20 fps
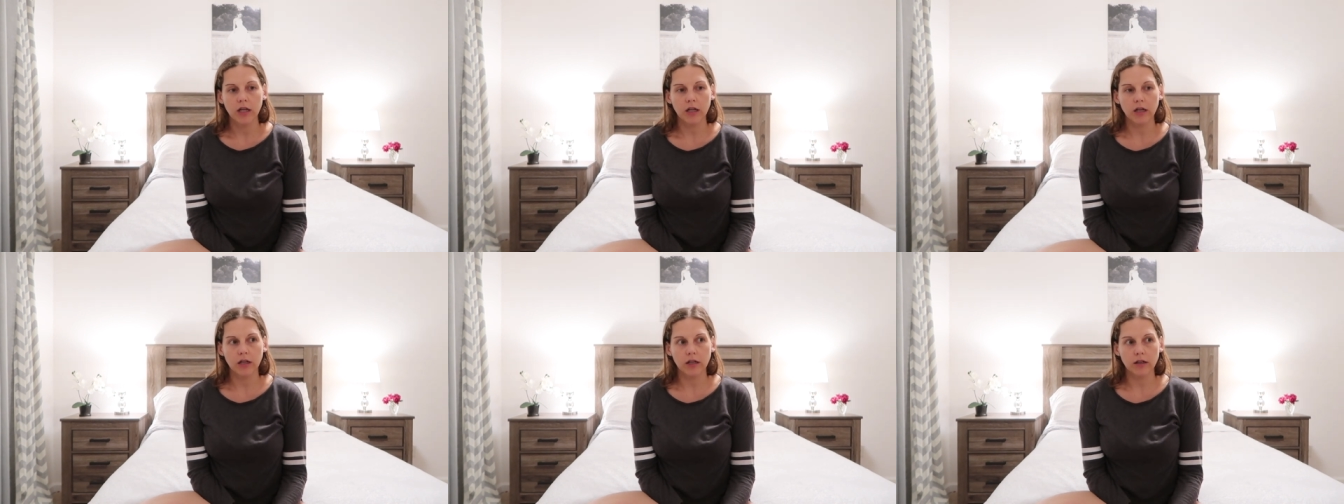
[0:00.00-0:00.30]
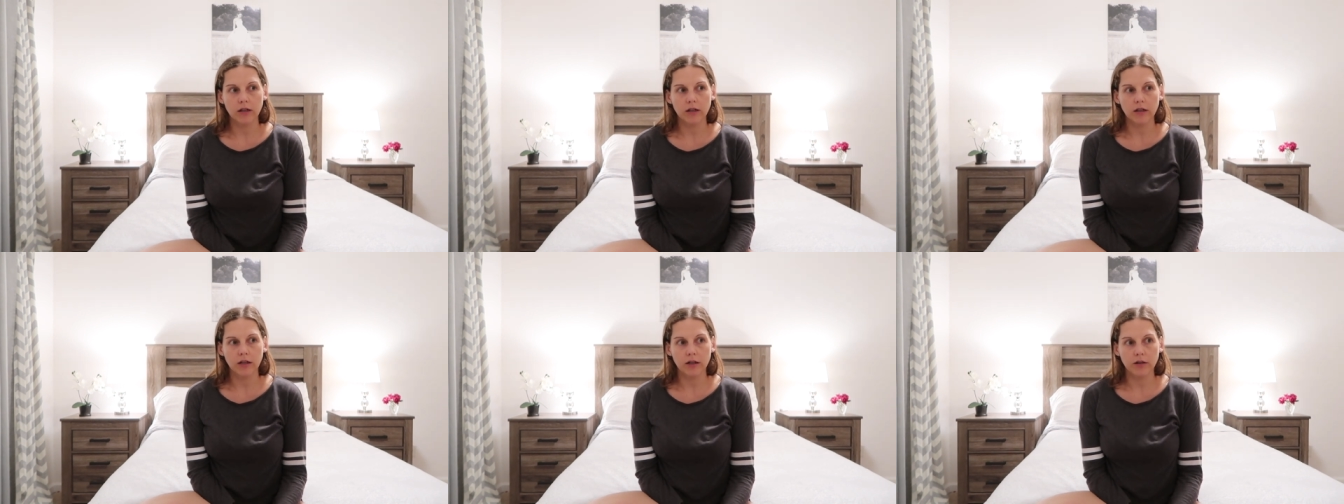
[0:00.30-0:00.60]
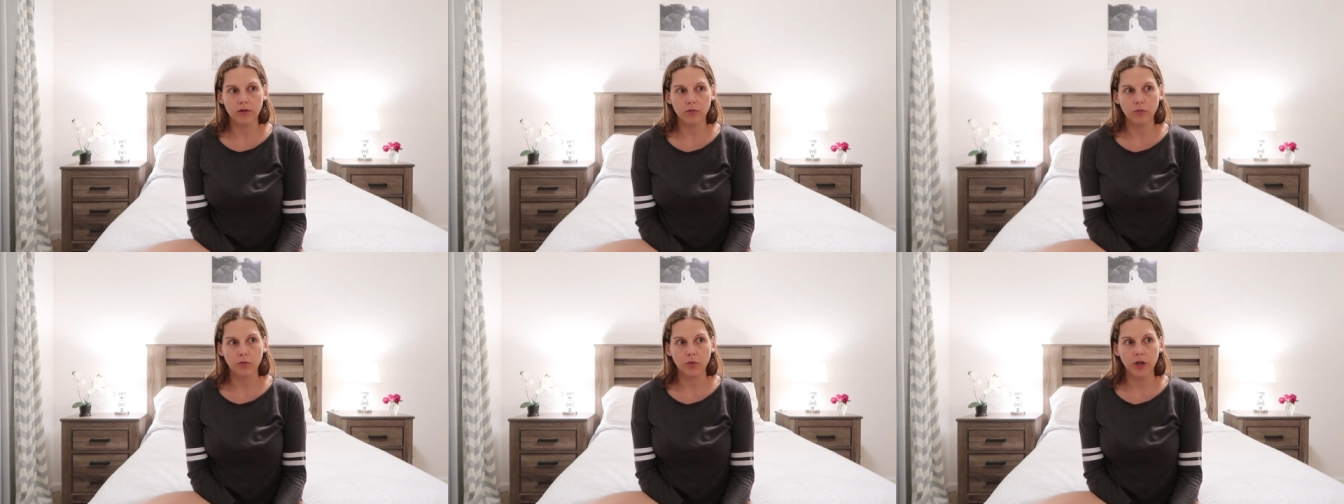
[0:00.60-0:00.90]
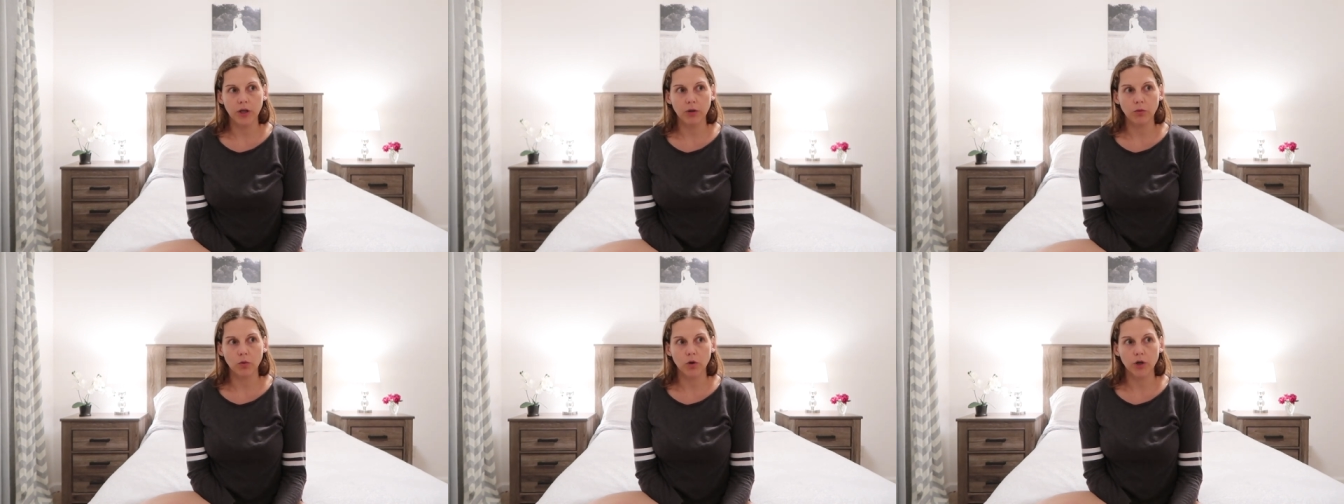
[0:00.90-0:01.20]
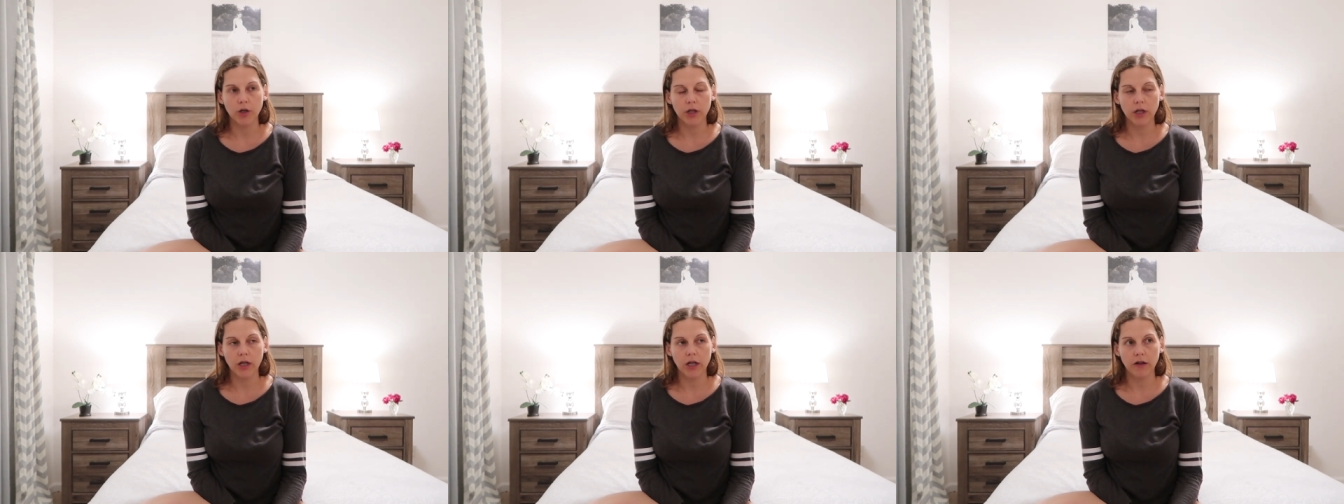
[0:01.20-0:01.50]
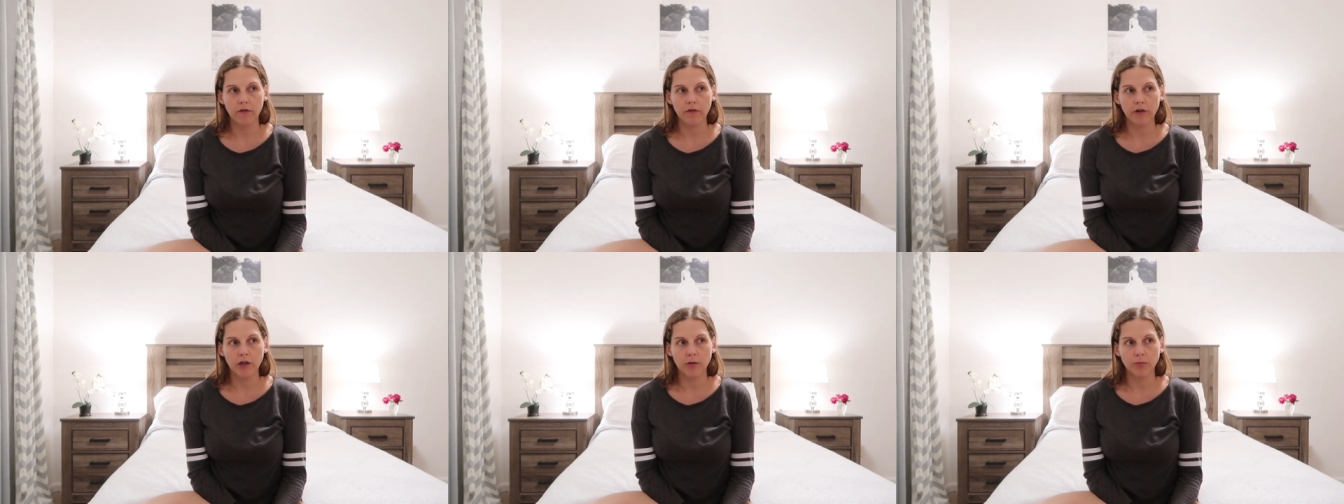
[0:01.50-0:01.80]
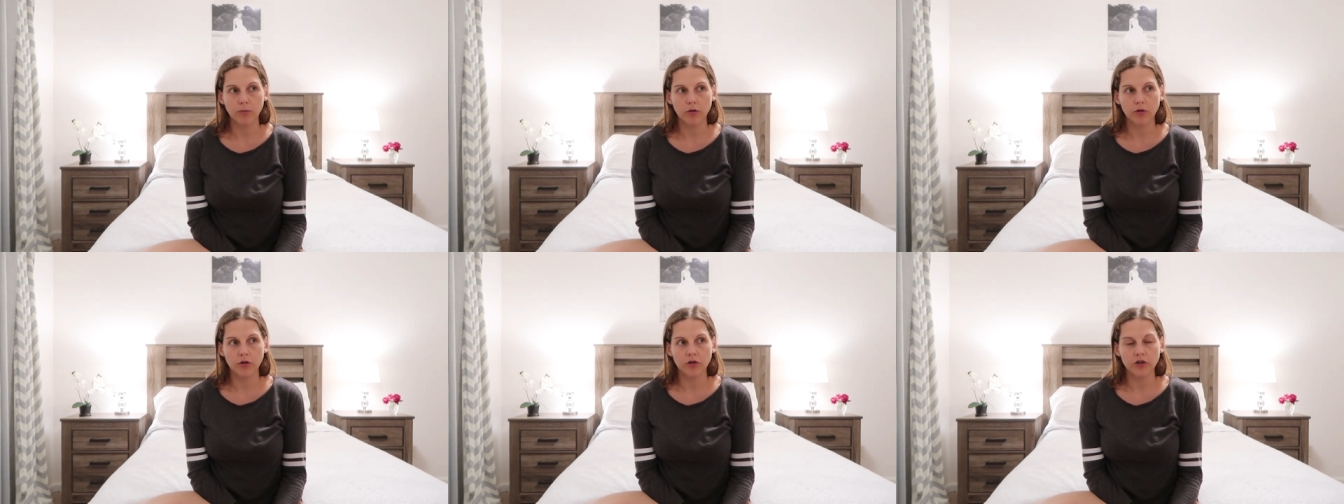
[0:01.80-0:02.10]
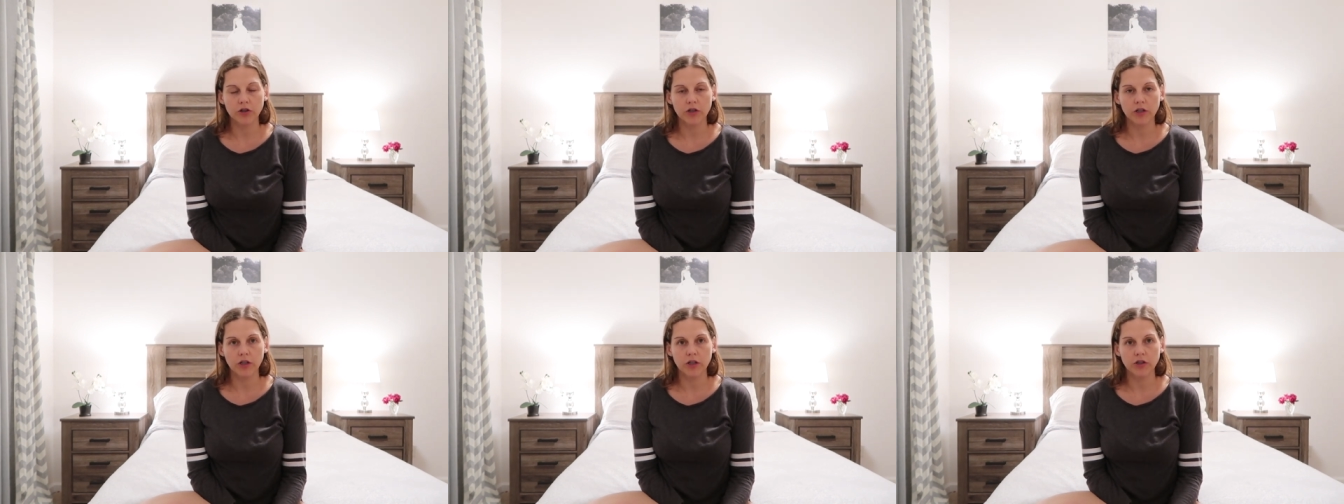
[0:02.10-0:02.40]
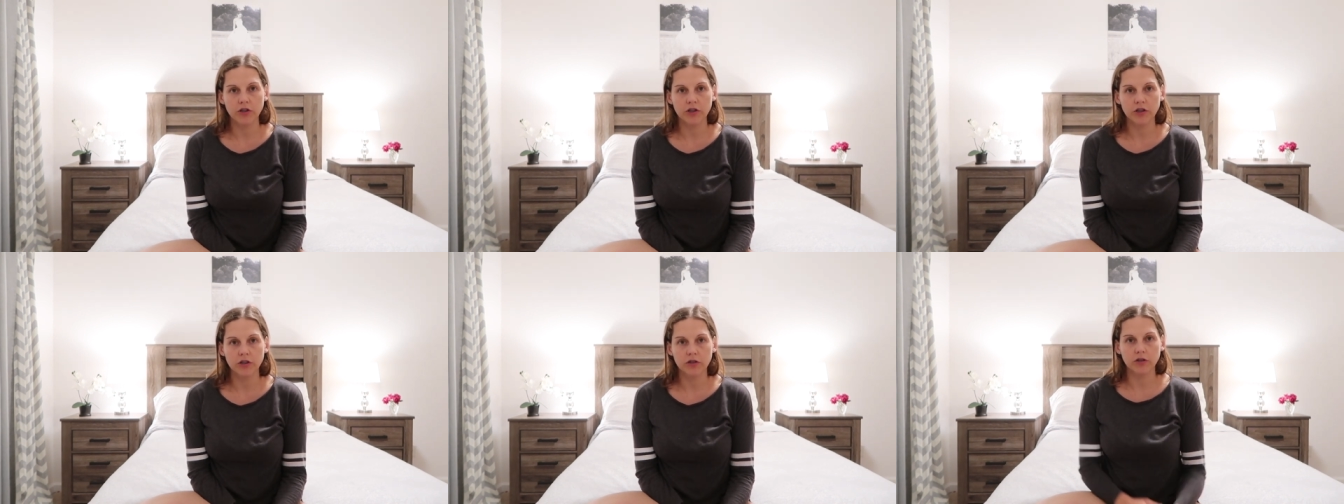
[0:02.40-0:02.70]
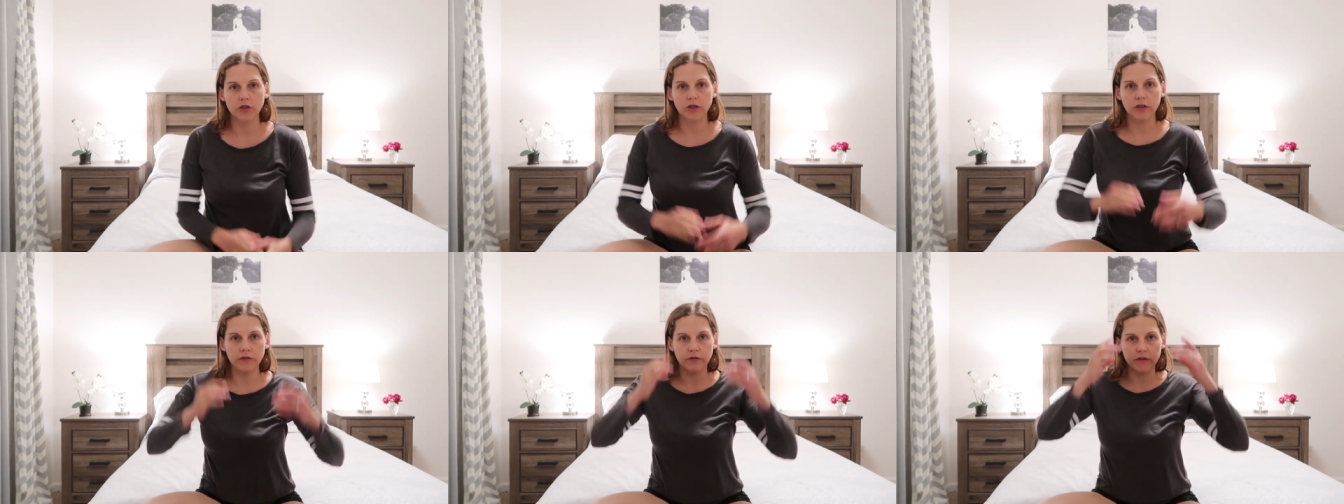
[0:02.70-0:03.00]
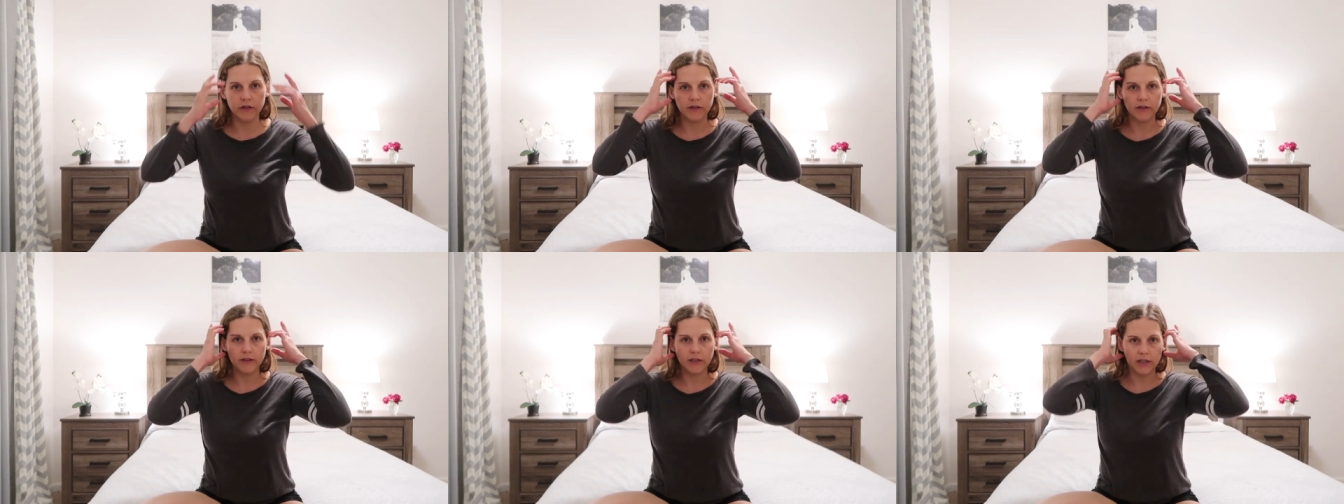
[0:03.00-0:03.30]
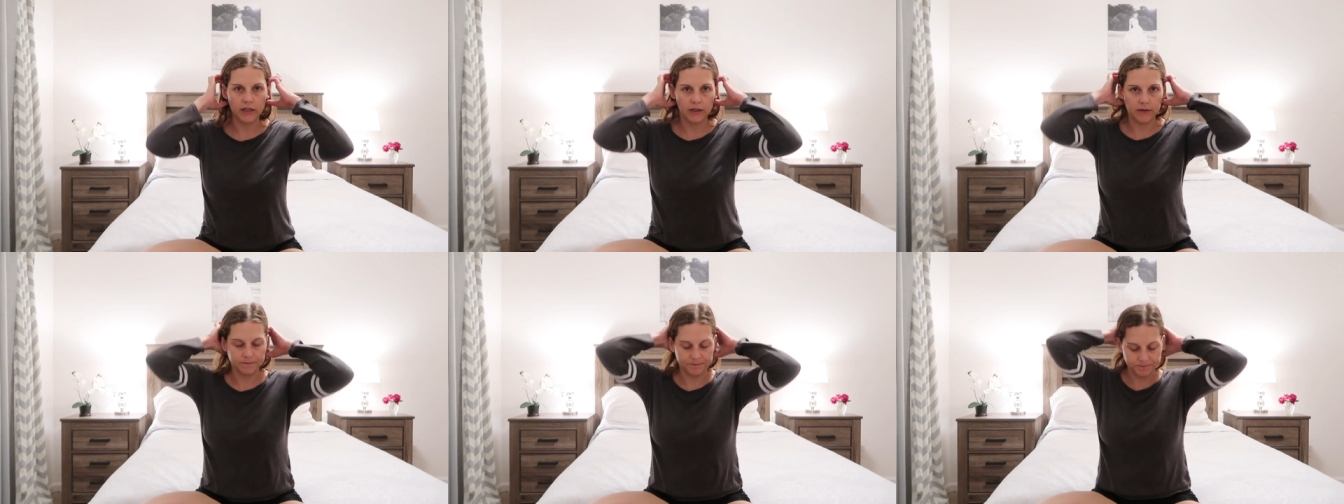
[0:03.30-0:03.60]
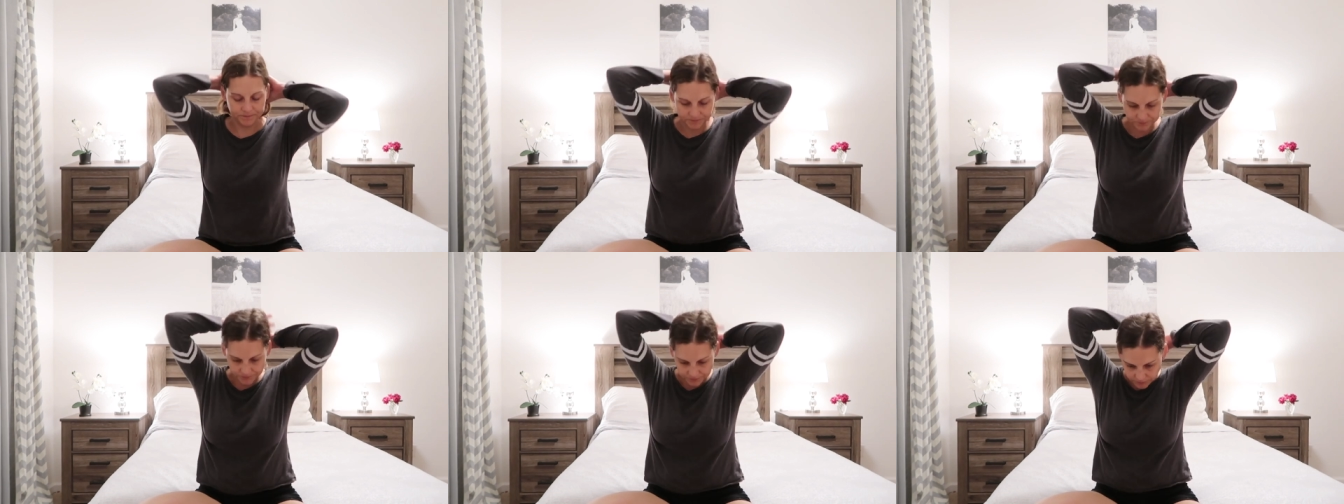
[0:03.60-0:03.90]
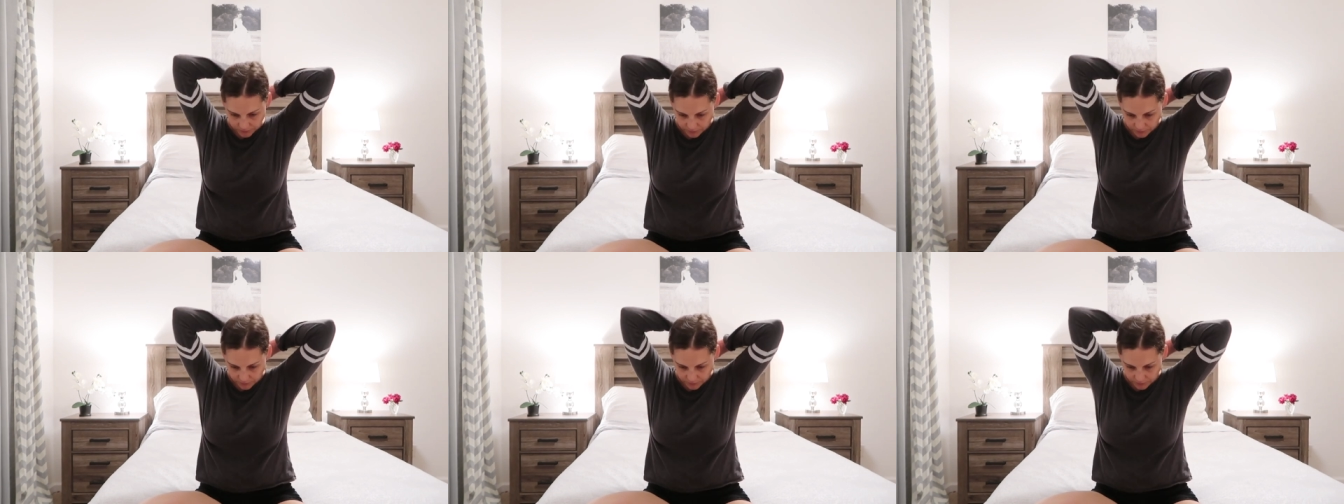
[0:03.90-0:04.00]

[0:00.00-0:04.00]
in case we want to have an abortion, she could give us um,